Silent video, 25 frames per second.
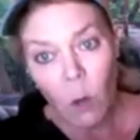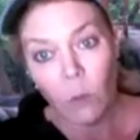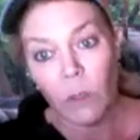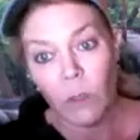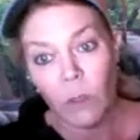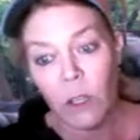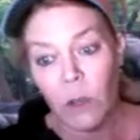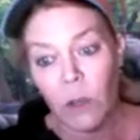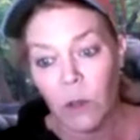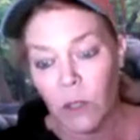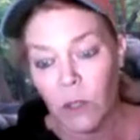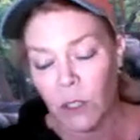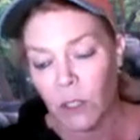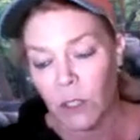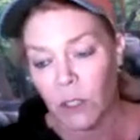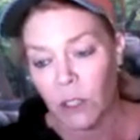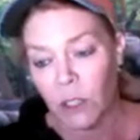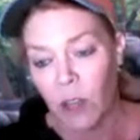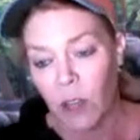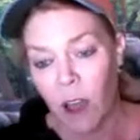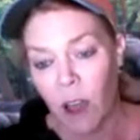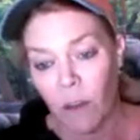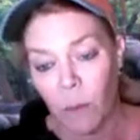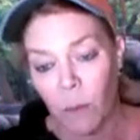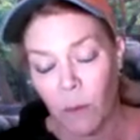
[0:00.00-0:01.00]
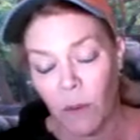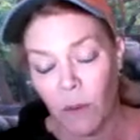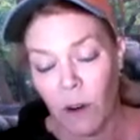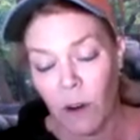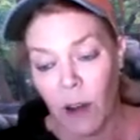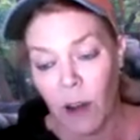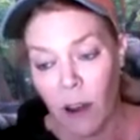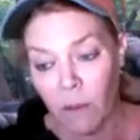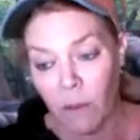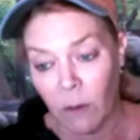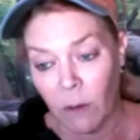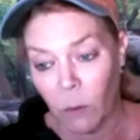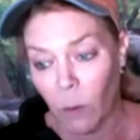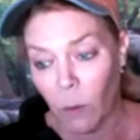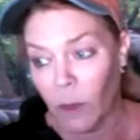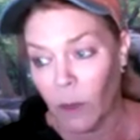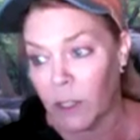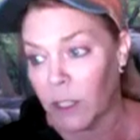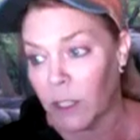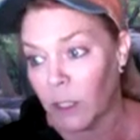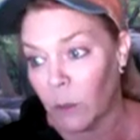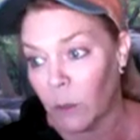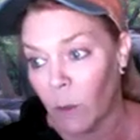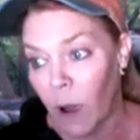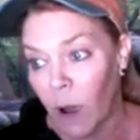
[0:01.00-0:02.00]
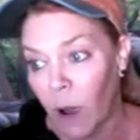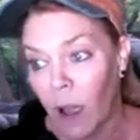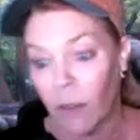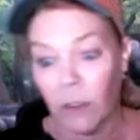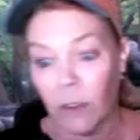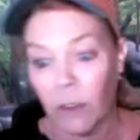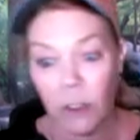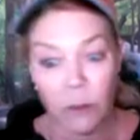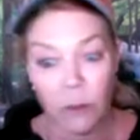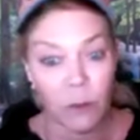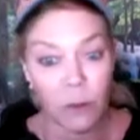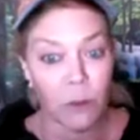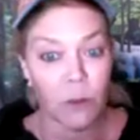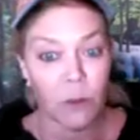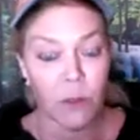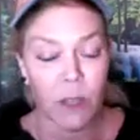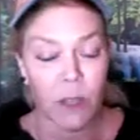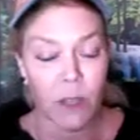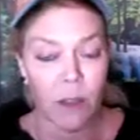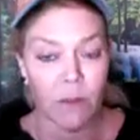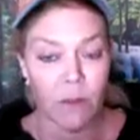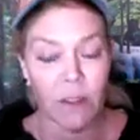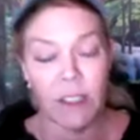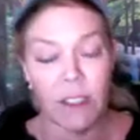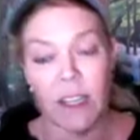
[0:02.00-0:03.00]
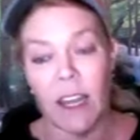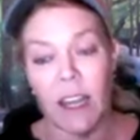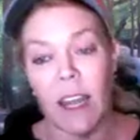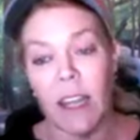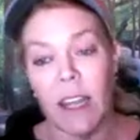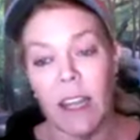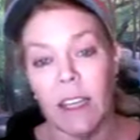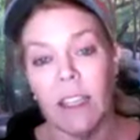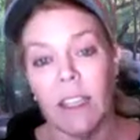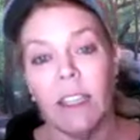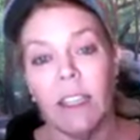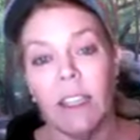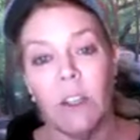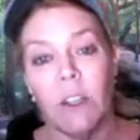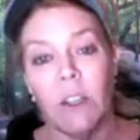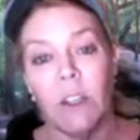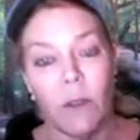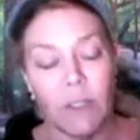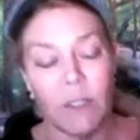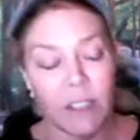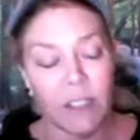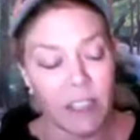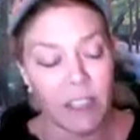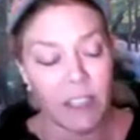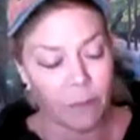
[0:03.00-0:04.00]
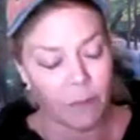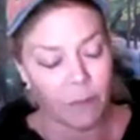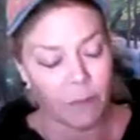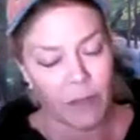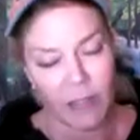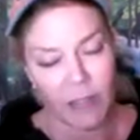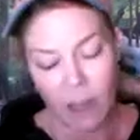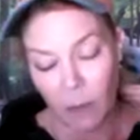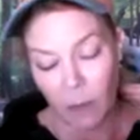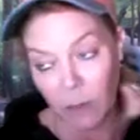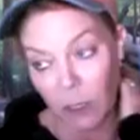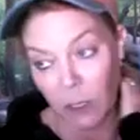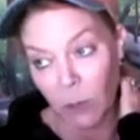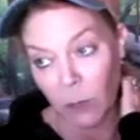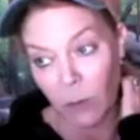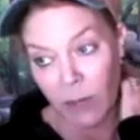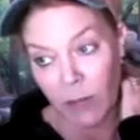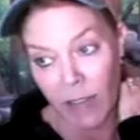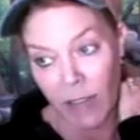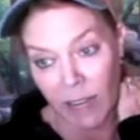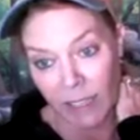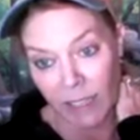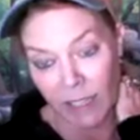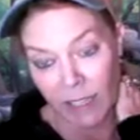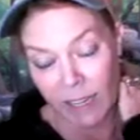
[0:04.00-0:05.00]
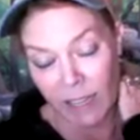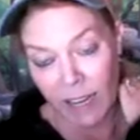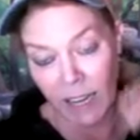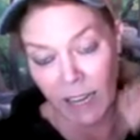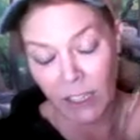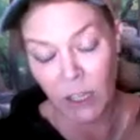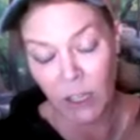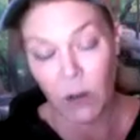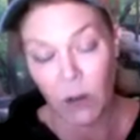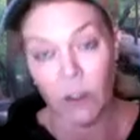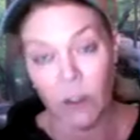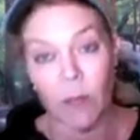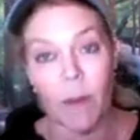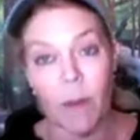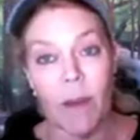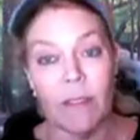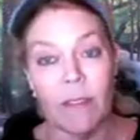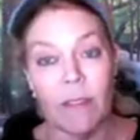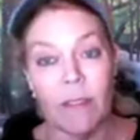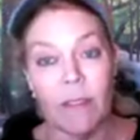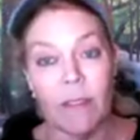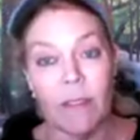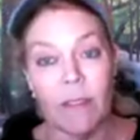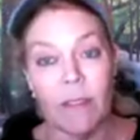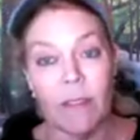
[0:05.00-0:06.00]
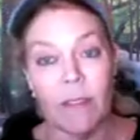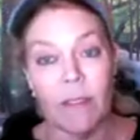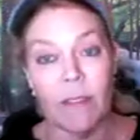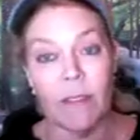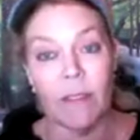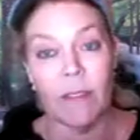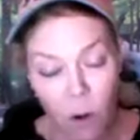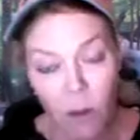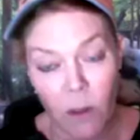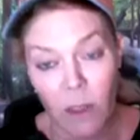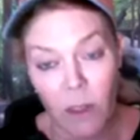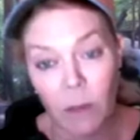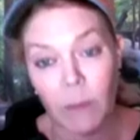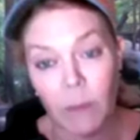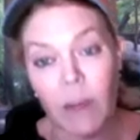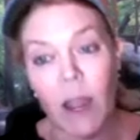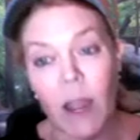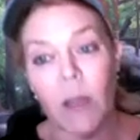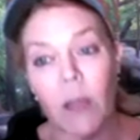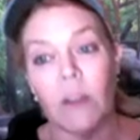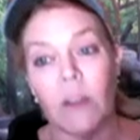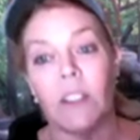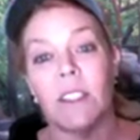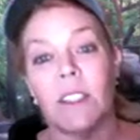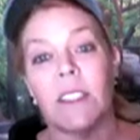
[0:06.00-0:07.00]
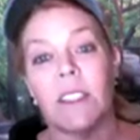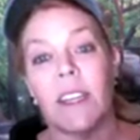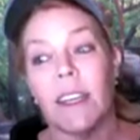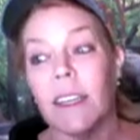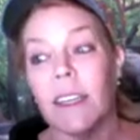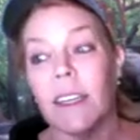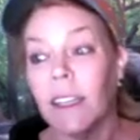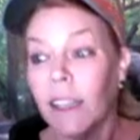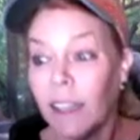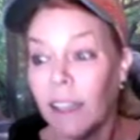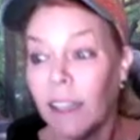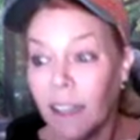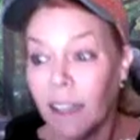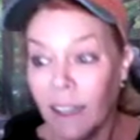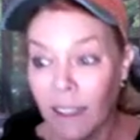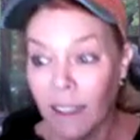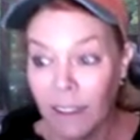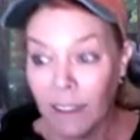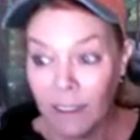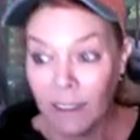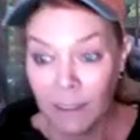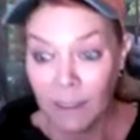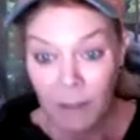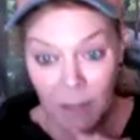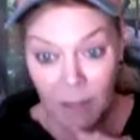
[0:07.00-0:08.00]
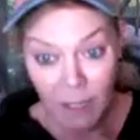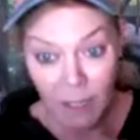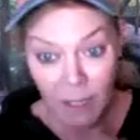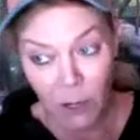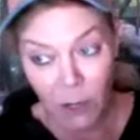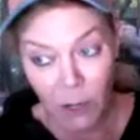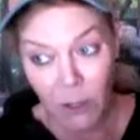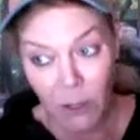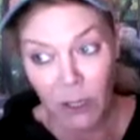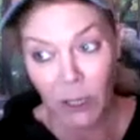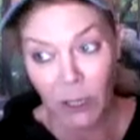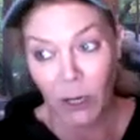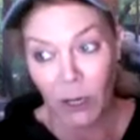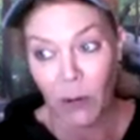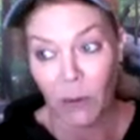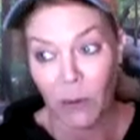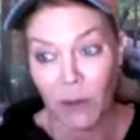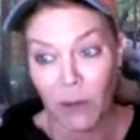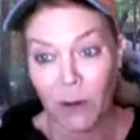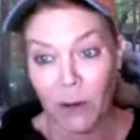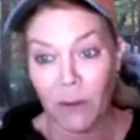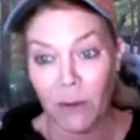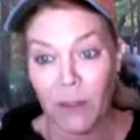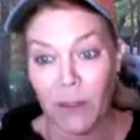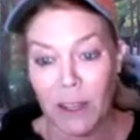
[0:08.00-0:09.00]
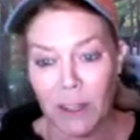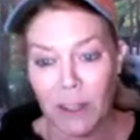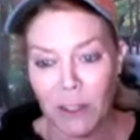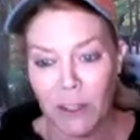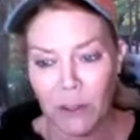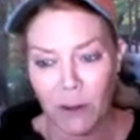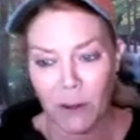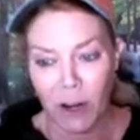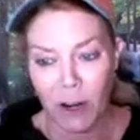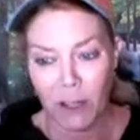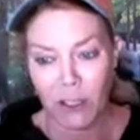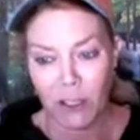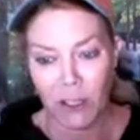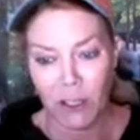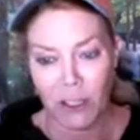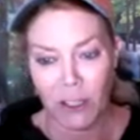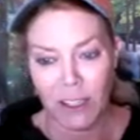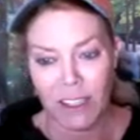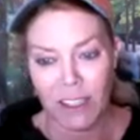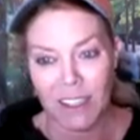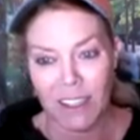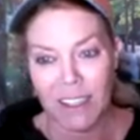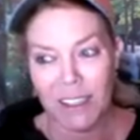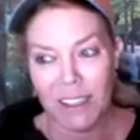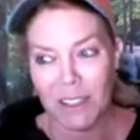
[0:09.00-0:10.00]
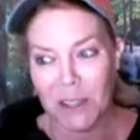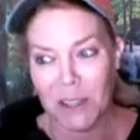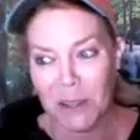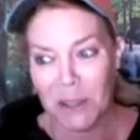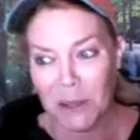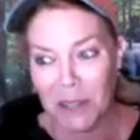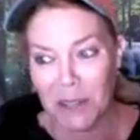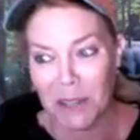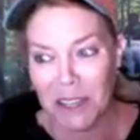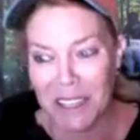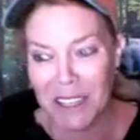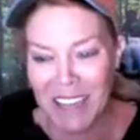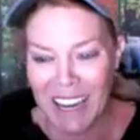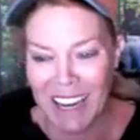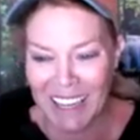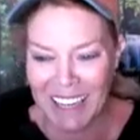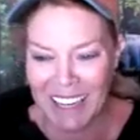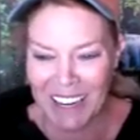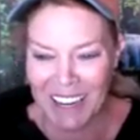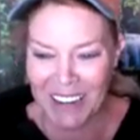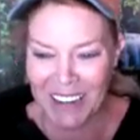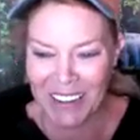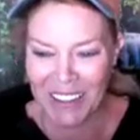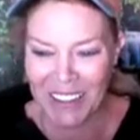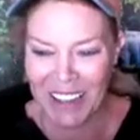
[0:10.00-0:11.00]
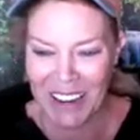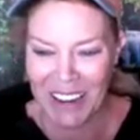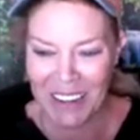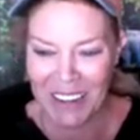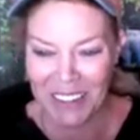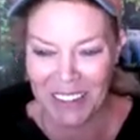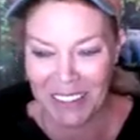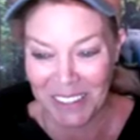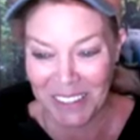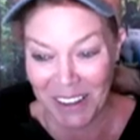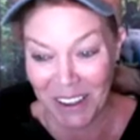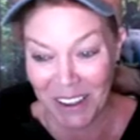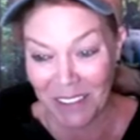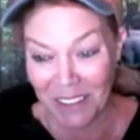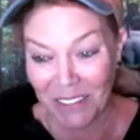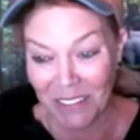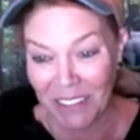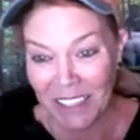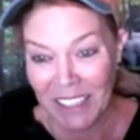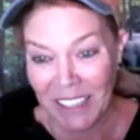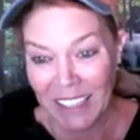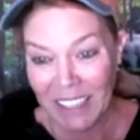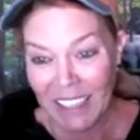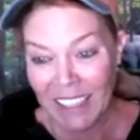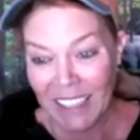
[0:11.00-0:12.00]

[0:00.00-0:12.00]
only uses the software every once in a while that you use every day, and you have to they come to you again and again, and you end up having to do it for them. Now you can just say, here you go. Here are the instructions. So you can take care of that yourself.